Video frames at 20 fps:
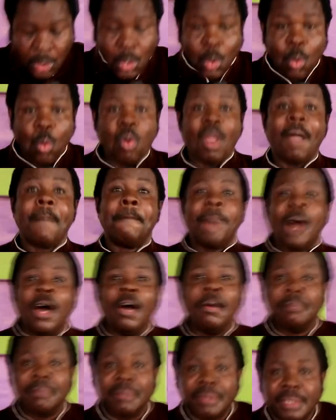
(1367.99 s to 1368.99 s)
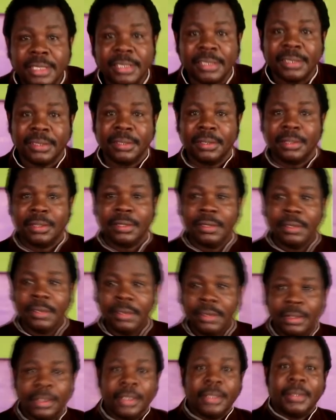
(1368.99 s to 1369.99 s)
We are bombed.
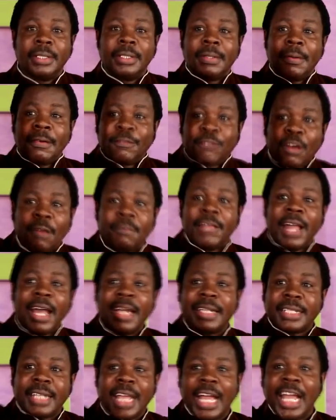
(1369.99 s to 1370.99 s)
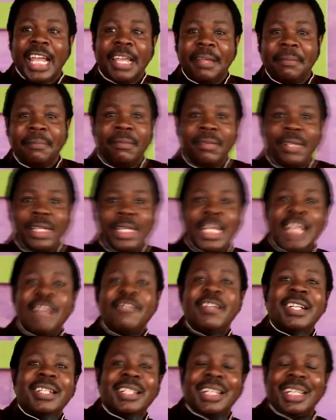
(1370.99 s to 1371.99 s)
From that time,
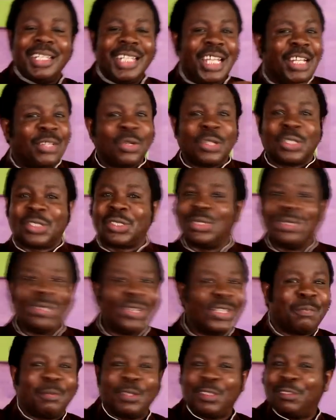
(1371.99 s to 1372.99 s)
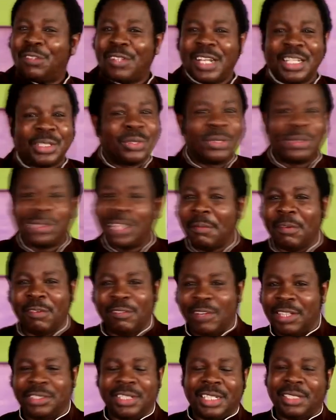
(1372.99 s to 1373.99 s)
even it was not possible for us to go to some
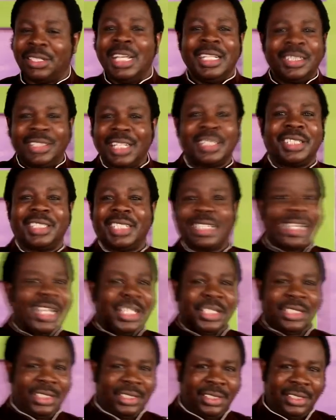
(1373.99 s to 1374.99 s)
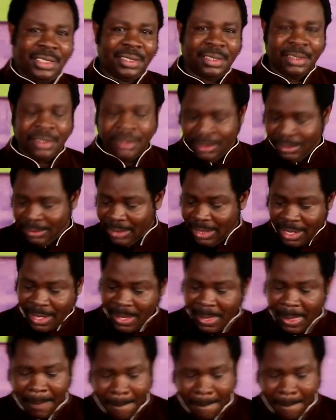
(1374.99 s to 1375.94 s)
of our churches and caches. Eh?